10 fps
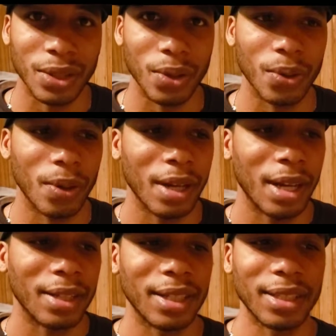So
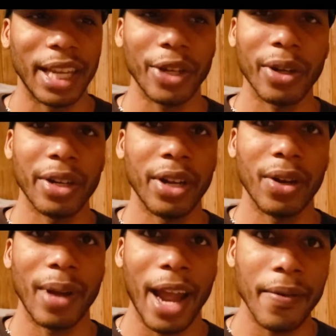to say you're gonna
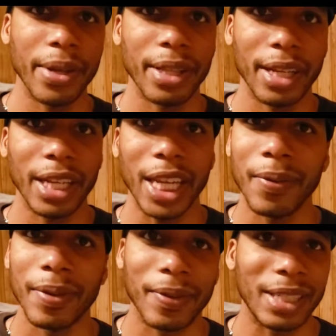know everything,
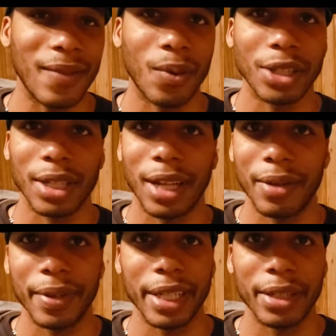even because I've watched a
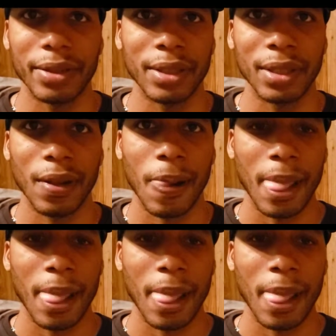lot of videos,